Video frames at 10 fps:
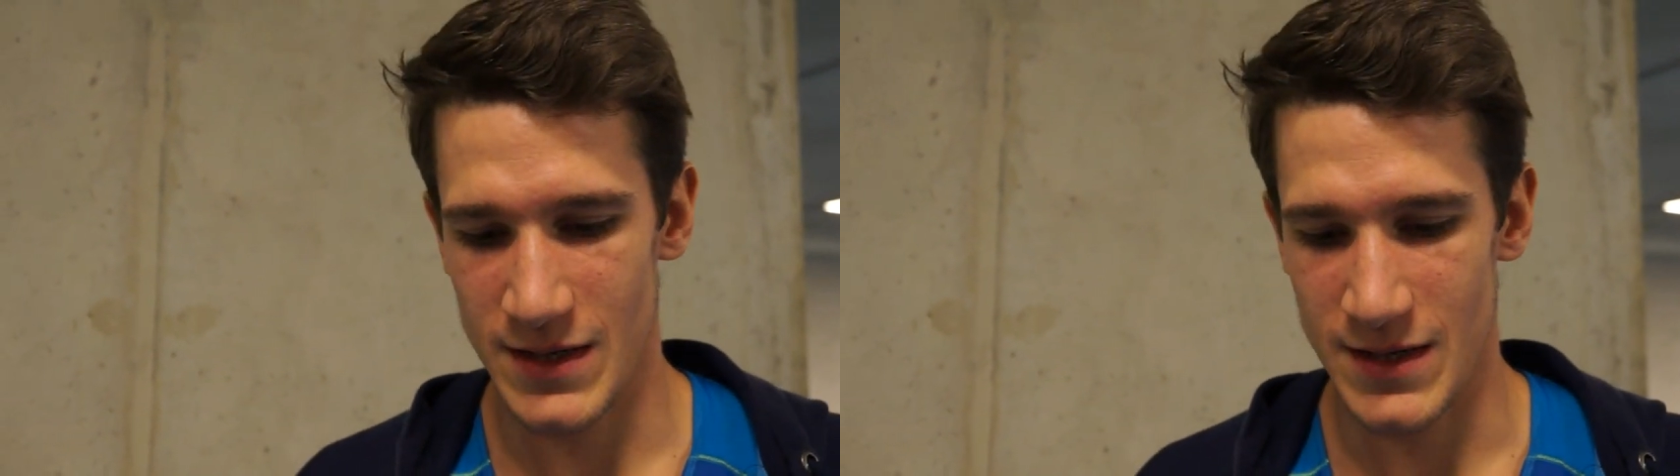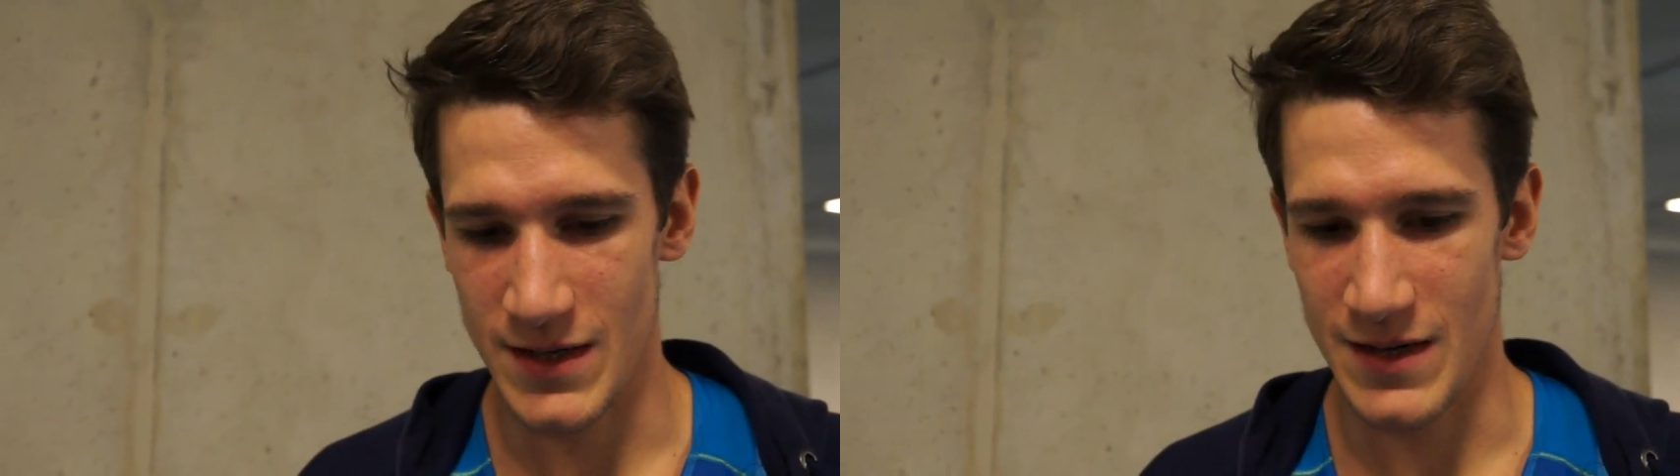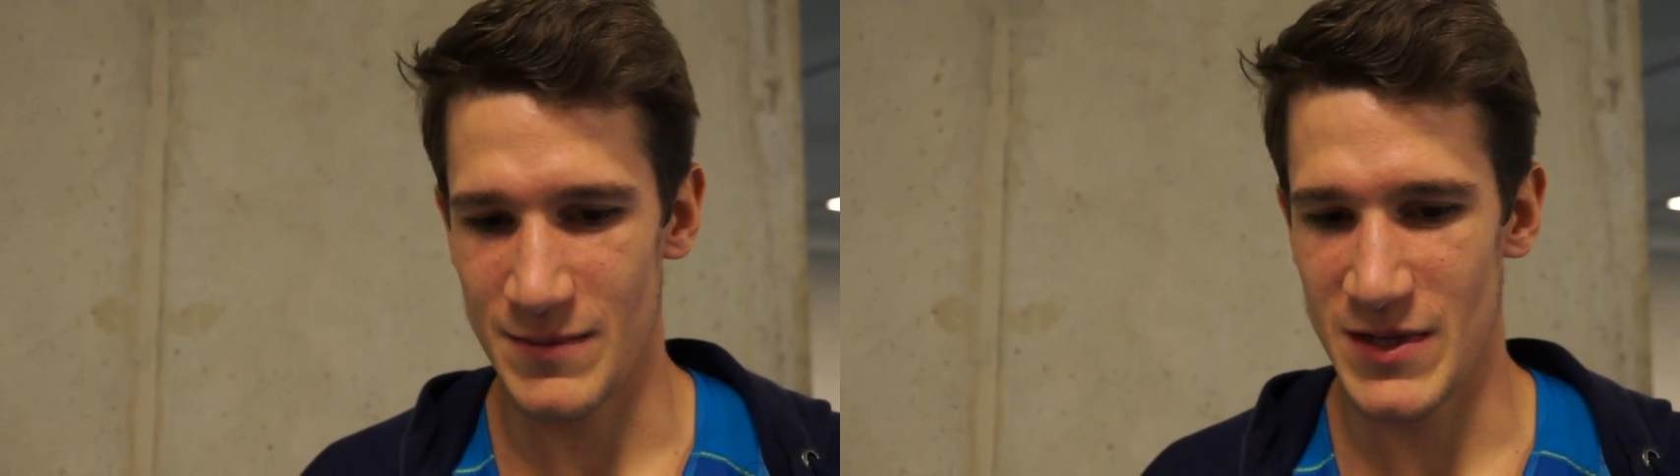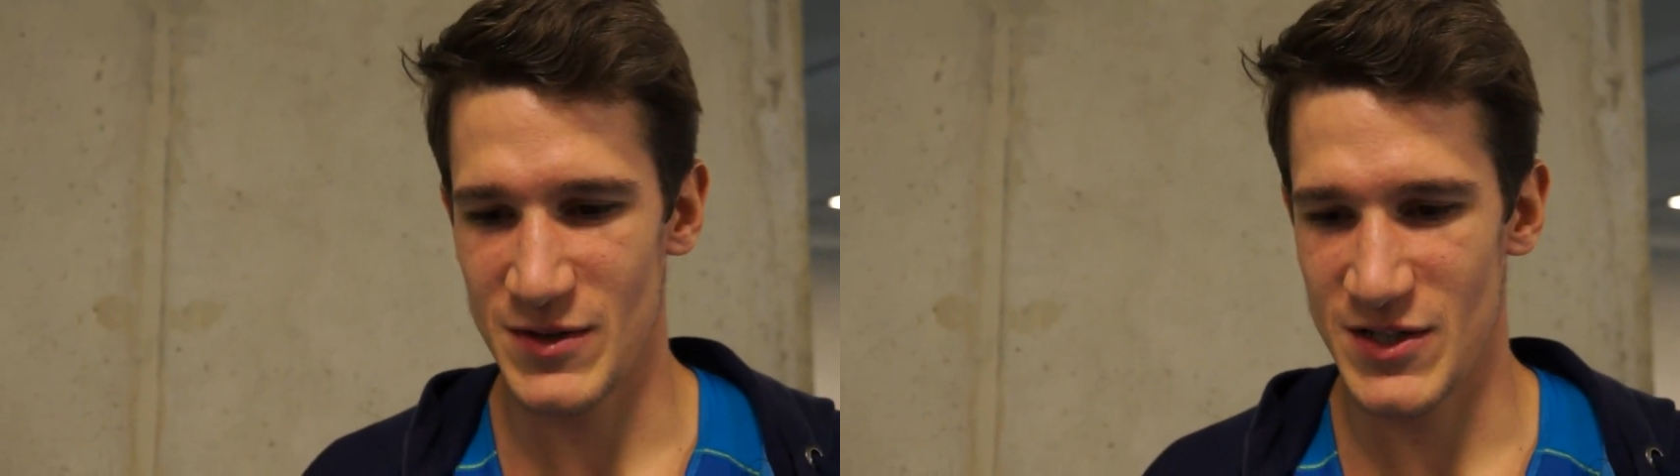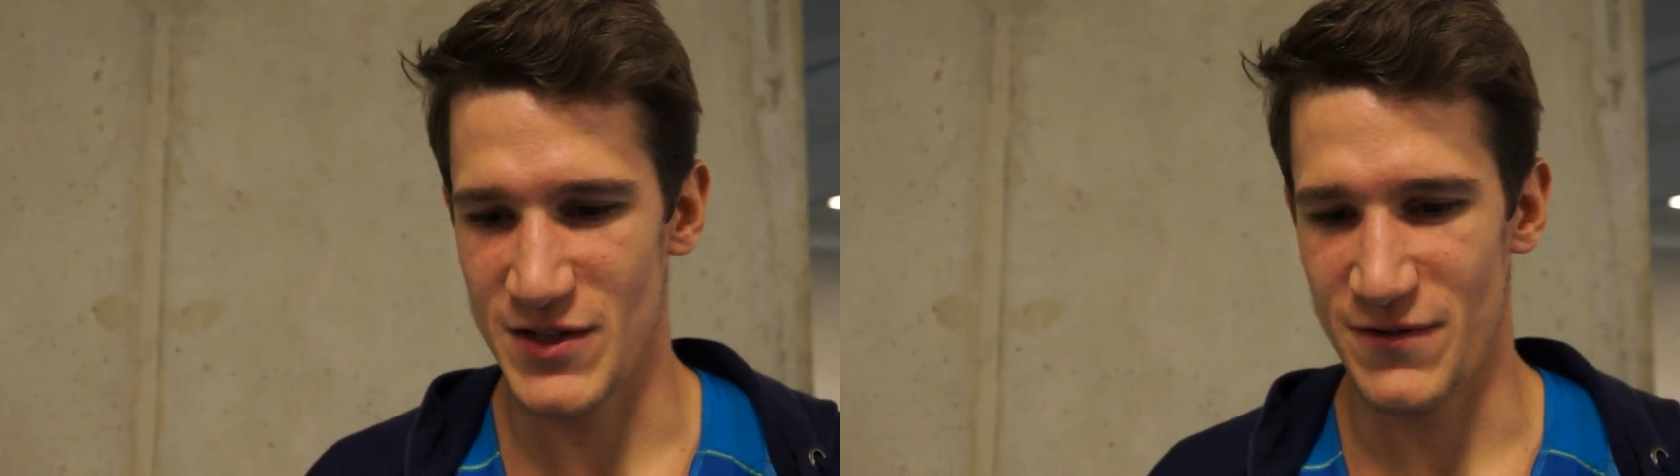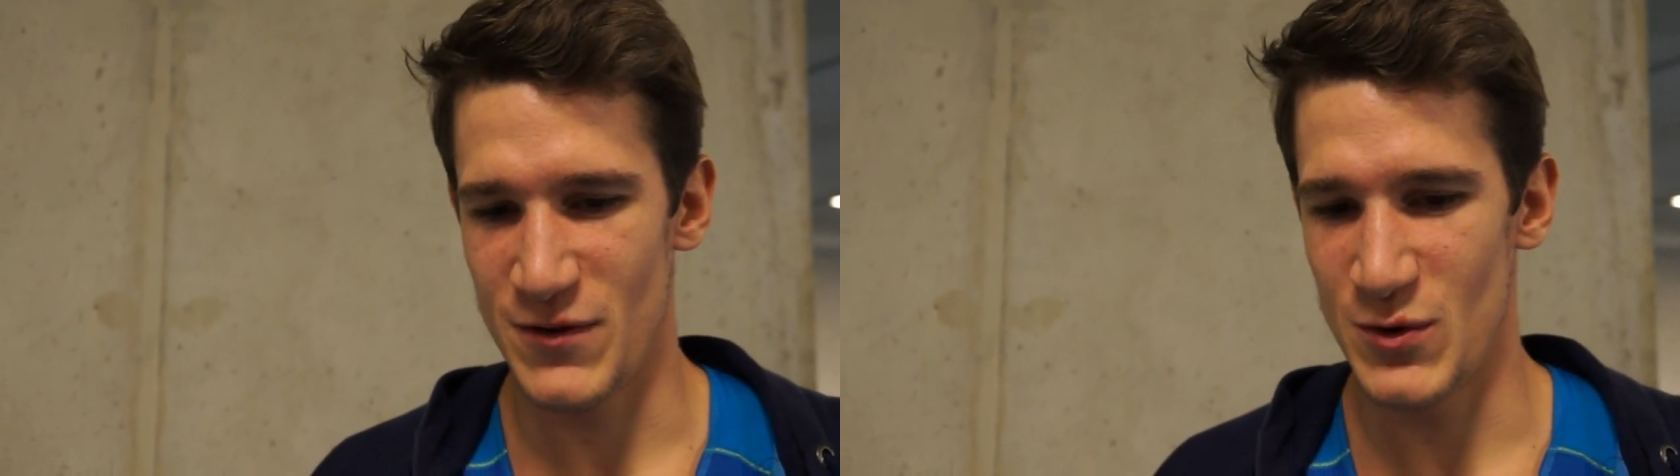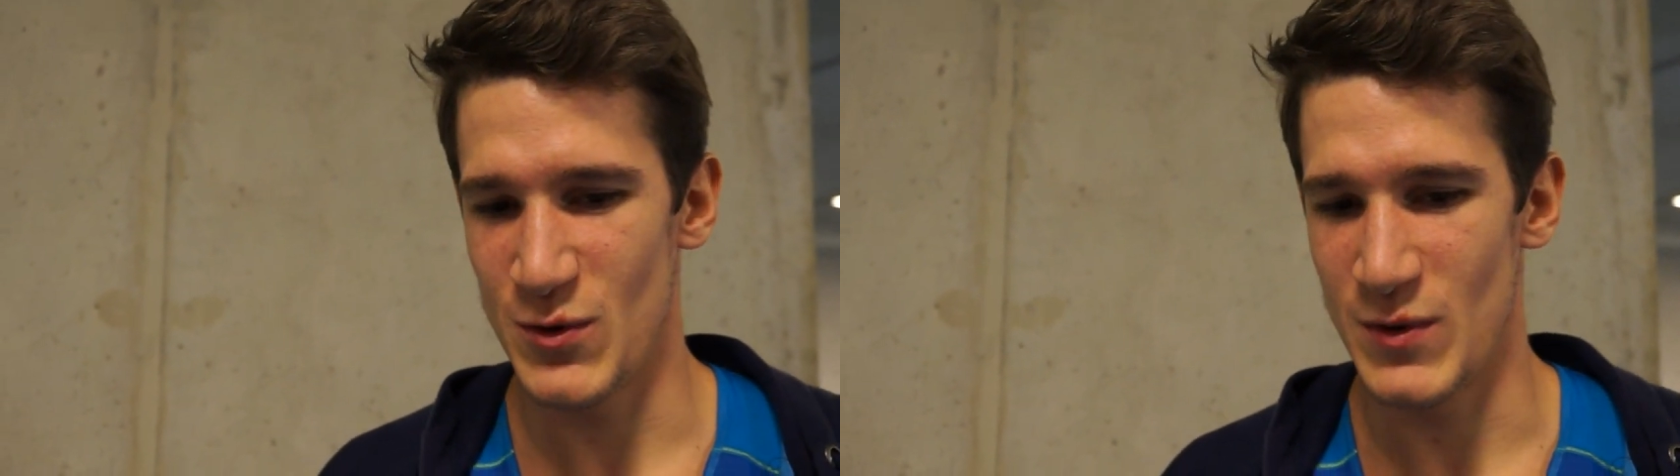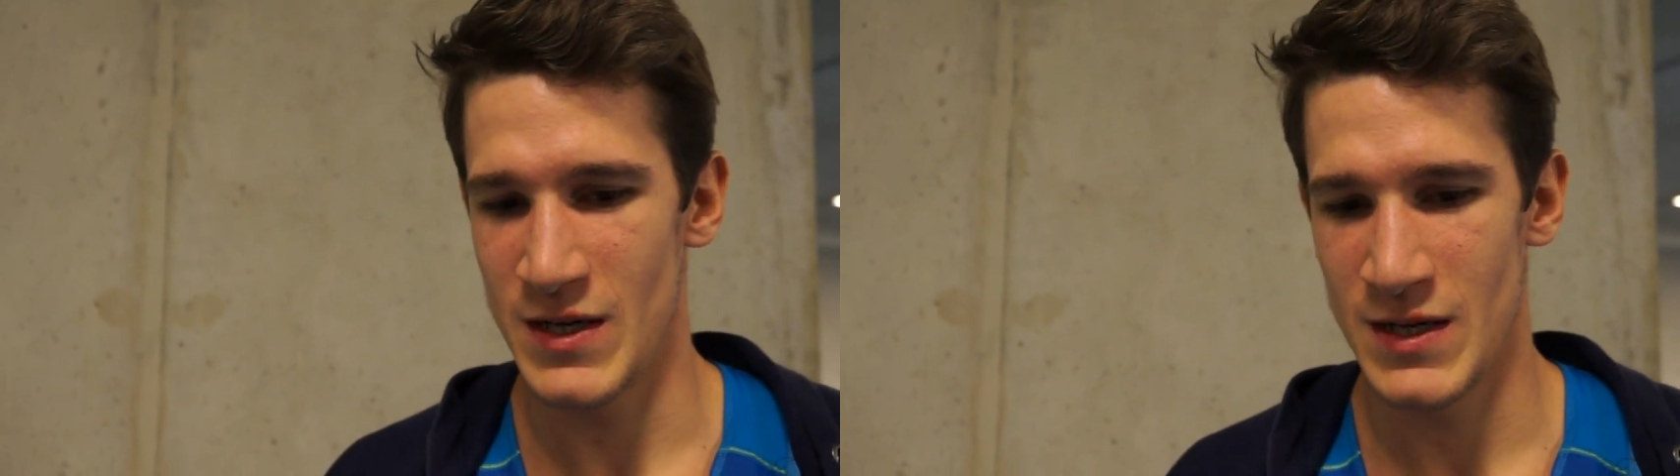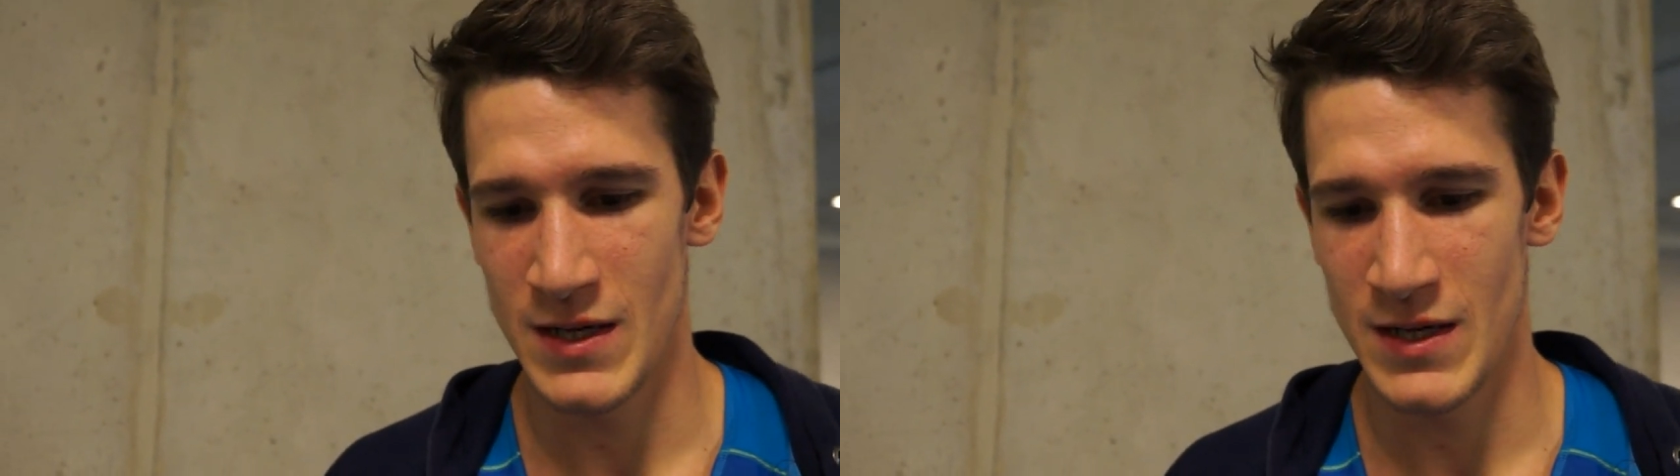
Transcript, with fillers: Um, there was just a few